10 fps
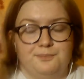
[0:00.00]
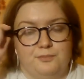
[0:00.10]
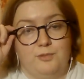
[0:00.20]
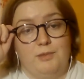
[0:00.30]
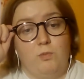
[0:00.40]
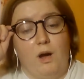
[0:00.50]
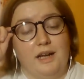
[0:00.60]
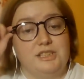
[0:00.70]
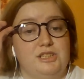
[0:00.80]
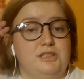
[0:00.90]
We
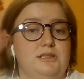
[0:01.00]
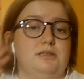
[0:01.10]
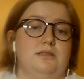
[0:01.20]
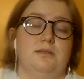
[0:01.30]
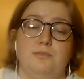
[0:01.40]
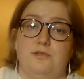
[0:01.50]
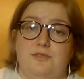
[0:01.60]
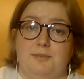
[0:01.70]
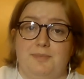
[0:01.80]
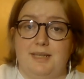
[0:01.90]
watched the
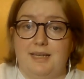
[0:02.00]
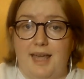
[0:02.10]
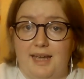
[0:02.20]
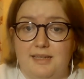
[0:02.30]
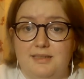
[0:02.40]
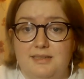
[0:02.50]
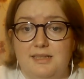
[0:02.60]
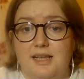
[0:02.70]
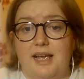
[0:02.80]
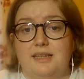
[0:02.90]
movie PK in this
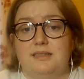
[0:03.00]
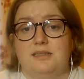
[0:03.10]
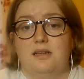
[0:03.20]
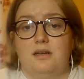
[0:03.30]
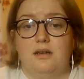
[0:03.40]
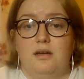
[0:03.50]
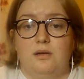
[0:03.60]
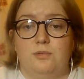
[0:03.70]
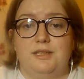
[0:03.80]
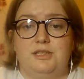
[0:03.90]
class,
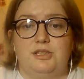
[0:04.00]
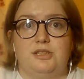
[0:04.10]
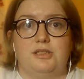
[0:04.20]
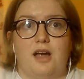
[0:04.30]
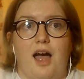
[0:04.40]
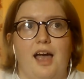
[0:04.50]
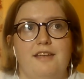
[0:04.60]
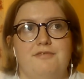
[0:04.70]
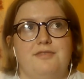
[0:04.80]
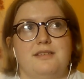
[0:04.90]
which I
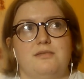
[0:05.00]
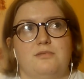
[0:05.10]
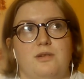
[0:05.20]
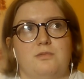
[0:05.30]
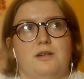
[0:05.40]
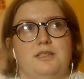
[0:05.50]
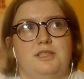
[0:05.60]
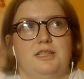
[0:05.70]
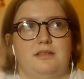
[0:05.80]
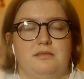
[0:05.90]
felt while
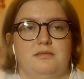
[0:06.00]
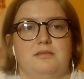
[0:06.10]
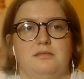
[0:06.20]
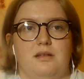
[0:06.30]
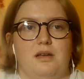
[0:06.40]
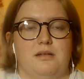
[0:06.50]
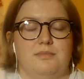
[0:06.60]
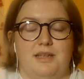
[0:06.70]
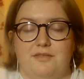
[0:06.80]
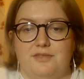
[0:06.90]
watching
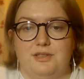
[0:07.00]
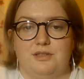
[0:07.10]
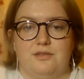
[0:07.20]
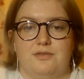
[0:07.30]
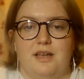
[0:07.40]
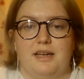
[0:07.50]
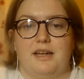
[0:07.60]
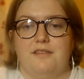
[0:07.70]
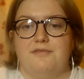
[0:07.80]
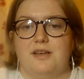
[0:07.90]
The Invention of Lying,
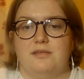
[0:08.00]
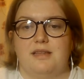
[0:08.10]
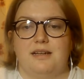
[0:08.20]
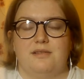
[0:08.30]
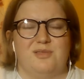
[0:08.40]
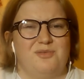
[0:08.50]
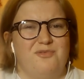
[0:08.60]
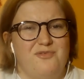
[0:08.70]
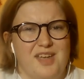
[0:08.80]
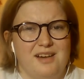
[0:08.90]
I felt that it was
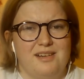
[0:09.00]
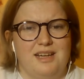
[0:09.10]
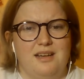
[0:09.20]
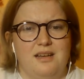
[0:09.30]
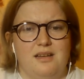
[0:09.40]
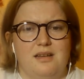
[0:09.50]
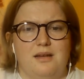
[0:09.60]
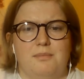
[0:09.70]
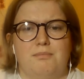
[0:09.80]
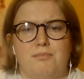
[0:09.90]
very
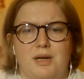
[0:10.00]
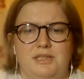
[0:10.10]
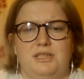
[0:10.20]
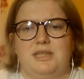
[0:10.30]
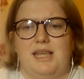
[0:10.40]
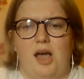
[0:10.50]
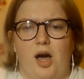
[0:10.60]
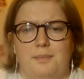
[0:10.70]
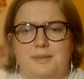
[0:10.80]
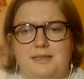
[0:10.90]
much the
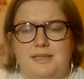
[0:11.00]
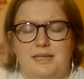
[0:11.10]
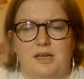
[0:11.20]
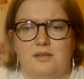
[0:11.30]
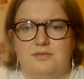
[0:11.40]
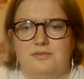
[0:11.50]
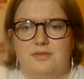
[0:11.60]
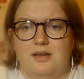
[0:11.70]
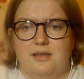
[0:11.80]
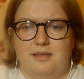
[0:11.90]
opposite of
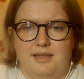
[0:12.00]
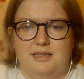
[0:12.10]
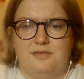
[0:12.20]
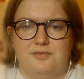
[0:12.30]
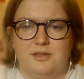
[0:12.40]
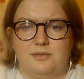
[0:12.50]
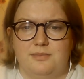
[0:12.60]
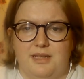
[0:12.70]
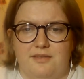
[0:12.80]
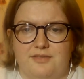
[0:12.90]
this film,
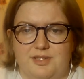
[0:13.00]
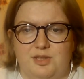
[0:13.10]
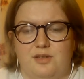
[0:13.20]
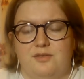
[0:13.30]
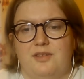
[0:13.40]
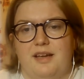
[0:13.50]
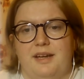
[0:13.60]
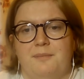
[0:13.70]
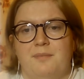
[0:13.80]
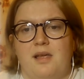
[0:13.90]
The Invention of Lying.